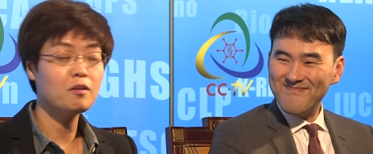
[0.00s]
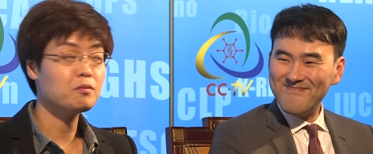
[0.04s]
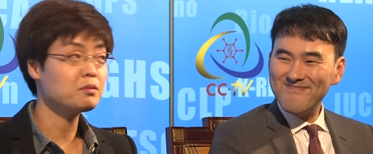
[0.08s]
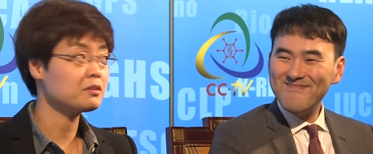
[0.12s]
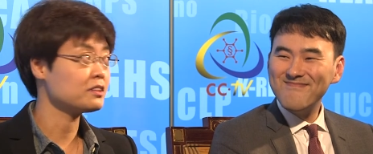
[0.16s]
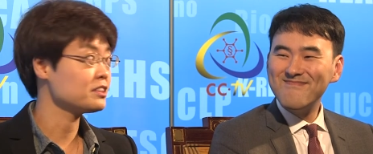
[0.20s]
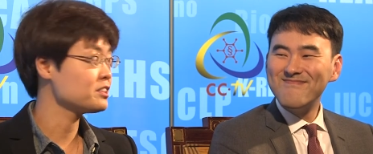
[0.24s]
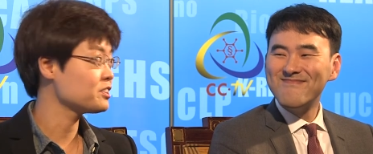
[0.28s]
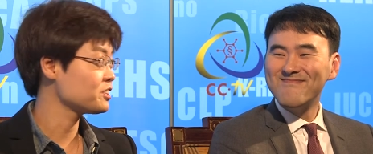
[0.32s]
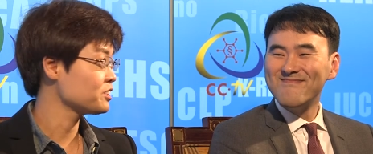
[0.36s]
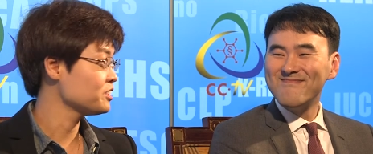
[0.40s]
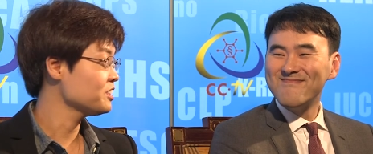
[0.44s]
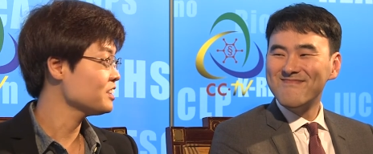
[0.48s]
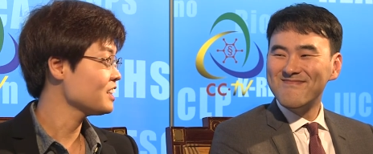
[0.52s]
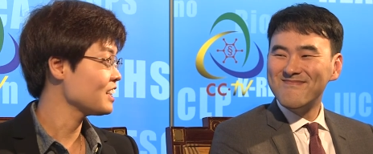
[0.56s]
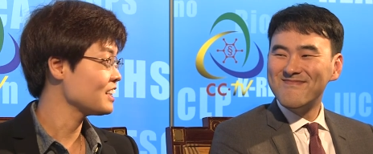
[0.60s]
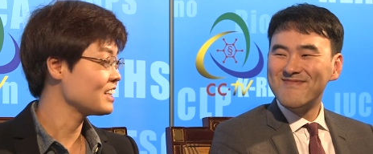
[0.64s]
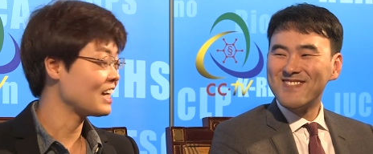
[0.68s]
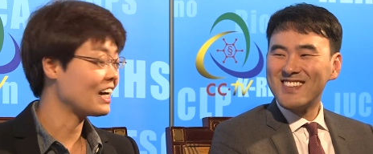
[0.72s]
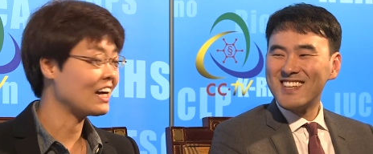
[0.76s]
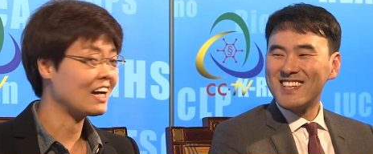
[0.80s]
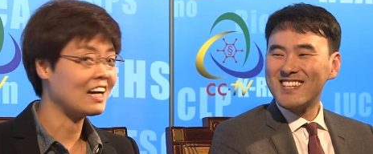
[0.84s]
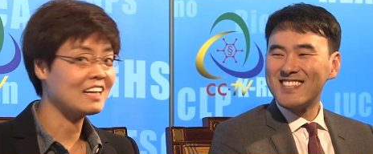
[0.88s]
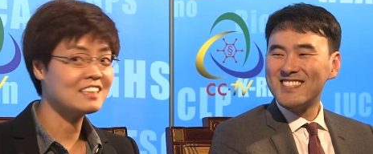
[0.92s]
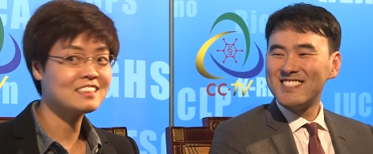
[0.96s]
Speaker 1: yeah. hopefully soon
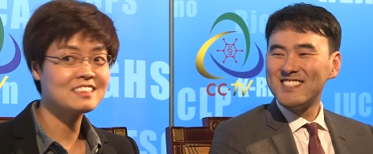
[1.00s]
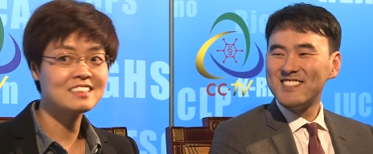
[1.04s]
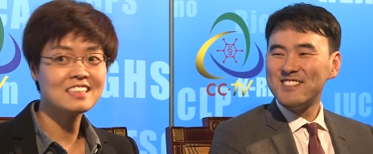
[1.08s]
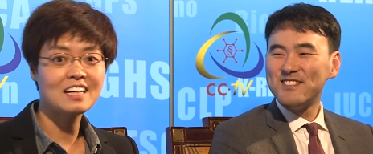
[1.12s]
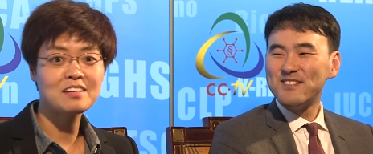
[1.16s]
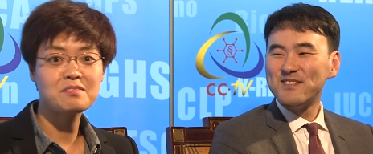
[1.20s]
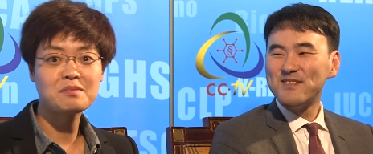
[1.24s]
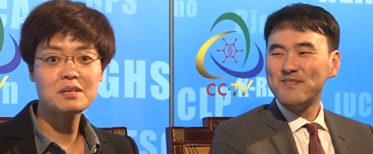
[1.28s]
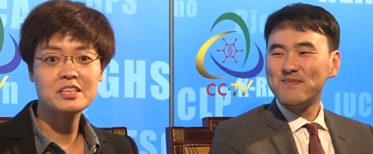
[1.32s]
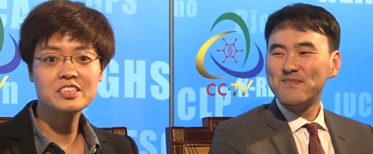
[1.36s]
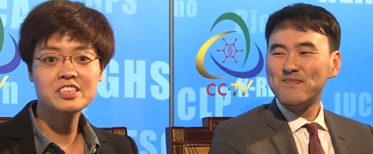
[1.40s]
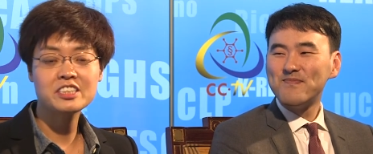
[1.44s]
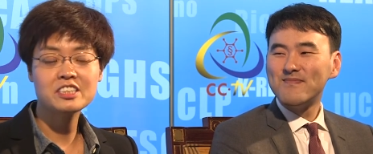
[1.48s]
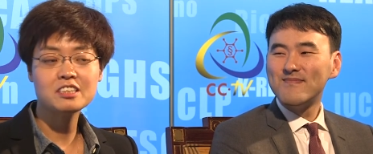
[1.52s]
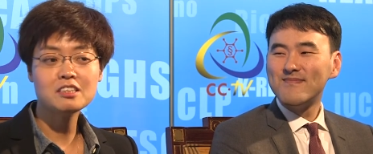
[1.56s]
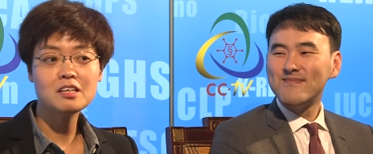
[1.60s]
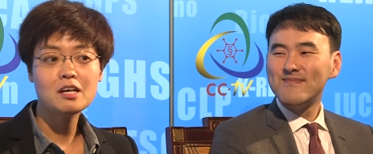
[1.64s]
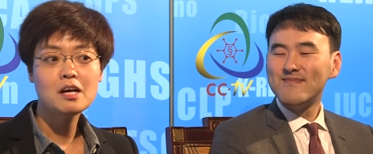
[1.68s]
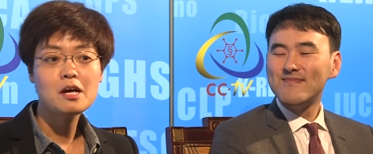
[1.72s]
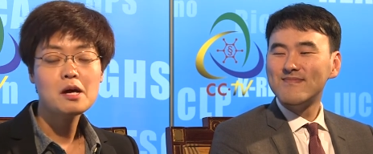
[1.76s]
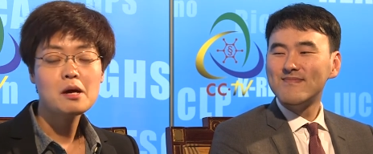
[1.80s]
yeah yeah as I mentioned.